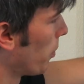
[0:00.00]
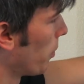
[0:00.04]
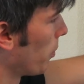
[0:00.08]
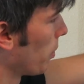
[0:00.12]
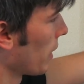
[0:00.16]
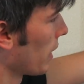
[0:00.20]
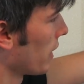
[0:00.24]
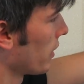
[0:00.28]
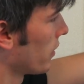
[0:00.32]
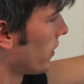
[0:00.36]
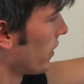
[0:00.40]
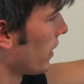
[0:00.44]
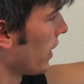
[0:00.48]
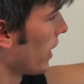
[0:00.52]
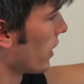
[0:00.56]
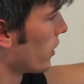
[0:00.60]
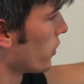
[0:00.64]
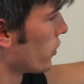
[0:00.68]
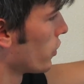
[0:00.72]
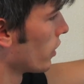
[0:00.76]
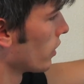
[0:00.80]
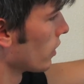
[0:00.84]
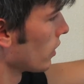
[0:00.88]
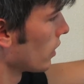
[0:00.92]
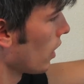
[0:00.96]
place the
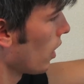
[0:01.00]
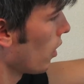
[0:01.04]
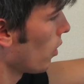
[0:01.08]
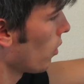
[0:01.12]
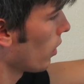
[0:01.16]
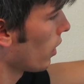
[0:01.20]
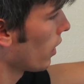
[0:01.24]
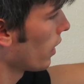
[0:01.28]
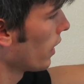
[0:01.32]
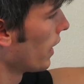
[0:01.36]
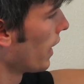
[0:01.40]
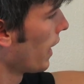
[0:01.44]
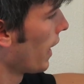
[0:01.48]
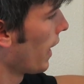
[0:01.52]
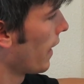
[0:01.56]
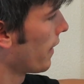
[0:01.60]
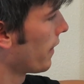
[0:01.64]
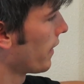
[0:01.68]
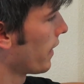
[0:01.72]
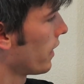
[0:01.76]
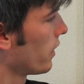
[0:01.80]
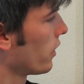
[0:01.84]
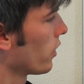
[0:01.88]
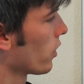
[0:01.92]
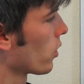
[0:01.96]
engine lower,
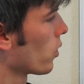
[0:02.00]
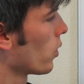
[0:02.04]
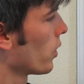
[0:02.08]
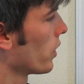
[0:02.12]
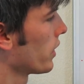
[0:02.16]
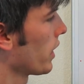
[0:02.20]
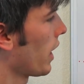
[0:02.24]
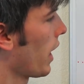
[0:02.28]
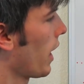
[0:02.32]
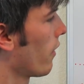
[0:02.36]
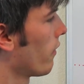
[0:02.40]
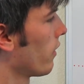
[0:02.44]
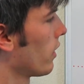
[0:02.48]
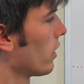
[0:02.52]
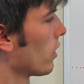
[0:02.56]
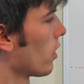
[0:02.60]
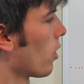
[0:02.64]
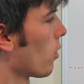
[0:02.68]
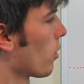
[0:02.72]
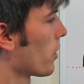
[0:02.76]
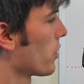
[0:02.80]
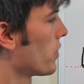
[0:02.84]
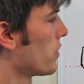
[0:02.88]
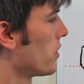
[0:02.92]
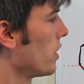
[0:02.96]
and then you're going to have a
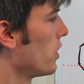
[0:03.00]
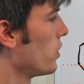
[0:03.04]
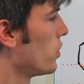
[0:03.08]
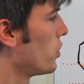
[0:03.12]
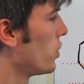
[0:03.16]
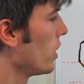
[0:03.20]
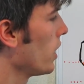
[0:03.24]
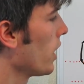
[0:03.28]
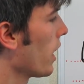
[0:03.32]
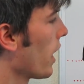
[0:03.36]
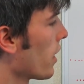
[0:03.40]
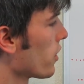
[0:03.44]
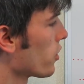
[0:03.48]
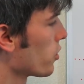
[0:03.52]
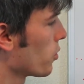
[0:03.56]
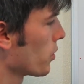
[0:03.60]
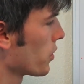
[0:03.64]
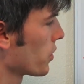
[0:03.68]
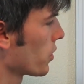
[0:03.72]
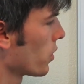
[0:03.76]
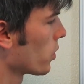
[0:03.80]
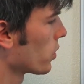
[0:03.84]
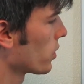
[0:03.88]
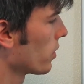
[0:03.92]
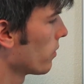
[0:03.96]
lower C G as a
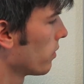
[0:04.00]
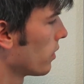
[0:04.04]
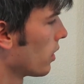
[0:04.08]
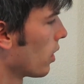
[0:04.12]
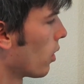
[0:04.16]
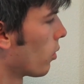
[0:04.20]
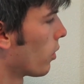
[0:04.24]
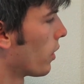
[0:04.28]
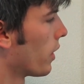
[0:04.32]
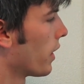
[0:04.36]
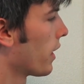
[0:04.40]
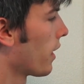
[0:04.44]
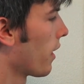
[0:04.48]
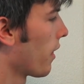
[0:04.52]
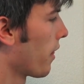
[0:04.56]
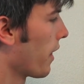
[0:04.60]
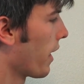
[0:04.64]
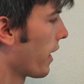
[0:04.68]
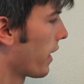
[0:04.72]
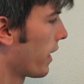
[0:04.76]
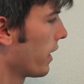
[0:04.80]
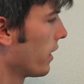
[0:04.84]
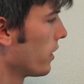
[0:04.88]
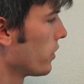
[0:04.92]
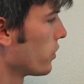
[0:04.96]
result of lowering
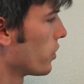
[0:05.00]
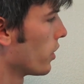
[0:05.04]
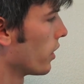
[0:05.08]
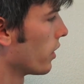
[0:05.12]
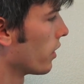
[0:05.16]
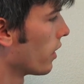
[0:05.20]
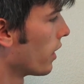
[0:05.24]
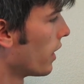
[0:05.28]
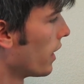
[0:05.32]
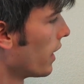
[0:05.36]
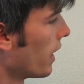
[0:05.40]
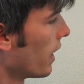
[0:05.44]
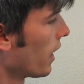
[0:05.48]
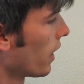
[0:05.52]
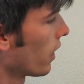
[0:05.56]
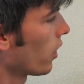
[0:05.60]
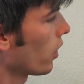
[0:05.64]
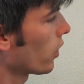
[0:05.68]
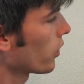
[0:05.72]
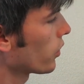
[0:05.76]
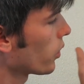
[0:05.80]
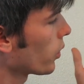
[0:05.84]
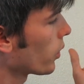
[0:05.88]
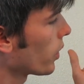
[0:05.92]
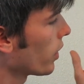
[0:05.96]
that engine. It
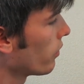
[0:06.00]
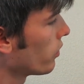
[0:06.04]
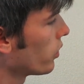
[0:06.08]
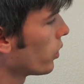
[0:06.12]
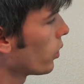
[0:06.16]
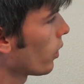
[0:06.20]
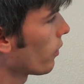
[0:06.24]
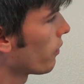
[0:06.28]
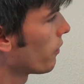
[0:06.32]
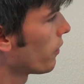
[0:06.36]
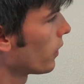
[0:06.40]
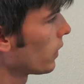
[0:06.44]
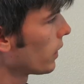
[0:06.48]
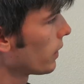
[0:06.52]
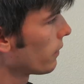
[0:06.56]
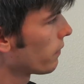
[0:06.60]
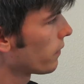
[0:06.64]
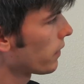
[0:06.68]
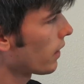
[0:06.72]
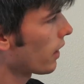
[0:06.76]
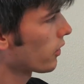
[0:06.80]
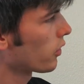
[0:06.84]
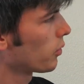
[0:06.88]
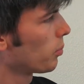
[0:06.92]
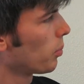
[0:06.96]
also gives you a fully
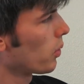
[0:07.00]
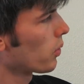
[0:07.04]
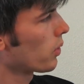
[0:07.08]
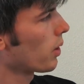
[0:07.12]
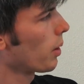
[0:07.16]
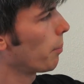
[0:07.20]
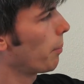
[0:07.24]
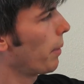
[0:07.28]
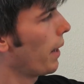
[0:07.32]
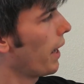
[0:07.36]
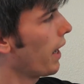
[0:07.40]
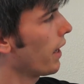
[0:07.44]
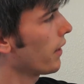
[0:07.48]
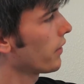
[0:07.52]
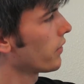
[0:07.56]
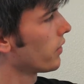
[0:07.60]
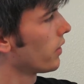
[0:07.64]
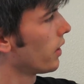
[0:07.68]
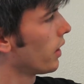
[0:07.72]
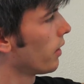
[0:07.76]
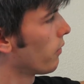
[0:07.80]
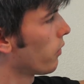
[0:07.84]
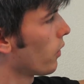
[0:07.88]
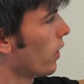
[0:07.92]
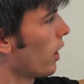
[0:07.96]
flexible
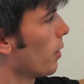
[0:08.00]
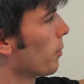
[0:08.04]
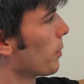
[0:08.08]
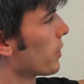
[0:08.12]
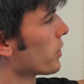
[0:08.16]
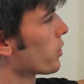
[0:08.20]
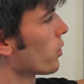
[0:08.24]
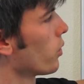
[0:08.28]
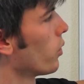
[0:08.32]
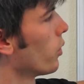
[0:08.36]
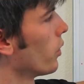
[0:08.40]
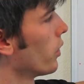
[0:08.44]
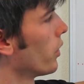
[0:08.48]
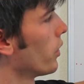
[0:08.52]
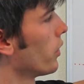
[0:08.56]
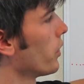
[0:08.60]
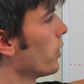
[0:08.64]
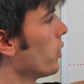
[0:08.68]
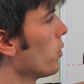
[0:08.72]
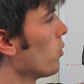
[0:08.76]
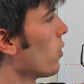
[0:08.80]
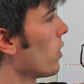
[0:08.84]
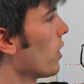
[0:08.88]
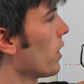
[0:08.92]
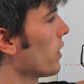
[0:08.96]
capacity for how much oil
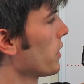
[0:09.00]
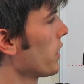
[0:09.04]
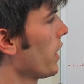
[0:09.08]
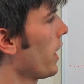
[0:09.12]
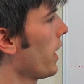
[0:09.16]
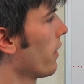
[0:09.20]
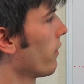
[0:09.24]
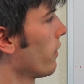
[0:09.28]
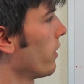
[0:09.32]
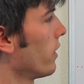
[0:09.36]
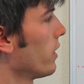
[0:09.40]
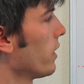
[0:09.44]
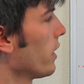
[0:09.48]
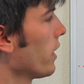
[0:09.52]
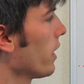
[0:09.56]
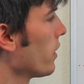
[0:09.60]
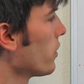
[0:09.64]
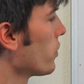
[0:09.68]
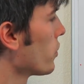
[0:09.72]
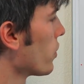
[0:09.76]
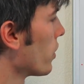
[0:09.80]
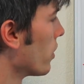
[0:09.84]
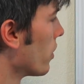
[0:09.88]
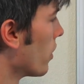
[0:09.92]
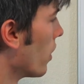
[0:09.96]
you want to have in the
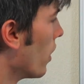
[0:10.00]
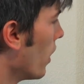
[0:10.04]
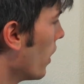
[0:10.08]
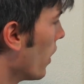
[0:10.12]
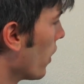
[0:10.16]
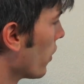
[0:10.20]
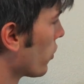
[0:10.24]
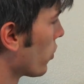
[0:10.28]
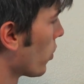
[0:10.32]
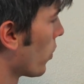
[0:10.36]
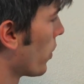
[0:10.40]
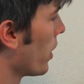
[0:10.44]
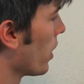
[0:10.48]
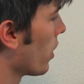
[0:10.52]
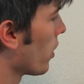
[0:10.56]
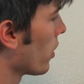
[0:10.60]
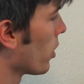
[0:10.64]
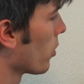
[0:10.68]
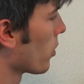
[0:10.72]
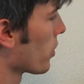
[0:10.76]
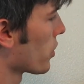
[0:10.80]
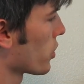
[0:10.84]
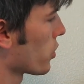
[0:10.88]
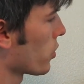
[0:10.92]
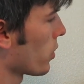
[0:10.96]
engine. So here
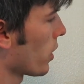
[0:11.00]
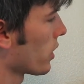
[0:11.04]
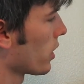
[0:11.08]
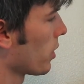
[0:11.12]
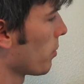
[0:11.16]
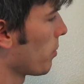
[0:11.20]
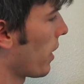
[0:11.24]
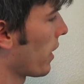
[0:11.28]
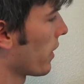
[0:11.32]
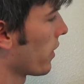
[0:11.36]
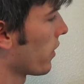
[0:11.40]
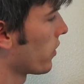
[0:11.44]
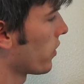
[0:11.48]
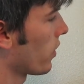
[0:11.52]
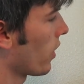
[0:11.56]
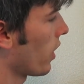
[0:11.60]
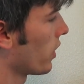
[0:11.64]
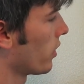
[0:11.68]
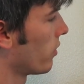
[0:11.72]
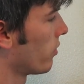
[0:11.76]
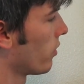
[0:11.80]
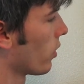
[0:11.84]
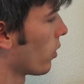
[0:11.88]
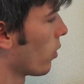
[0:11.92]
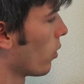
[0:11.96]
you're restricted by the
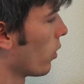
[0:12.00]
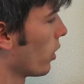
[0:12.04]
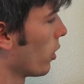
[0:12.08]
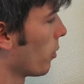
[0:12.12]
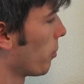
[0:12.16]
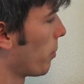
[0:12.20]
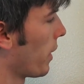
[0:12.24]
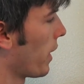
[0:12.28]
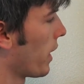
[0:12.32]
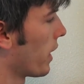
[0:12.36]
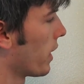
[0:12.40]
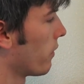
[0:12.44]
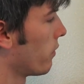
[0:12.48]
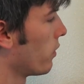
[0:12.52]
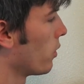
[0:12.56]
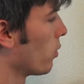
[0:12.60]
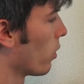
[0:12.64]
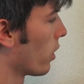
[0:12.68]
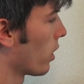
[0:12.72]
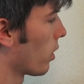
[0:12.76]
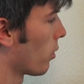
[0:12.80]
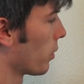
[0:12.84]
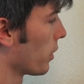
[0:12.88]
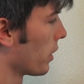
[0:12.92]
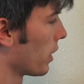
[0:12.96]
size of your oil pan. If you
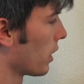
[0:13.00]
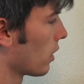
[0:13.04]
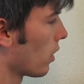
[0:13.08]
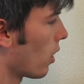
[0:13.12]
want a really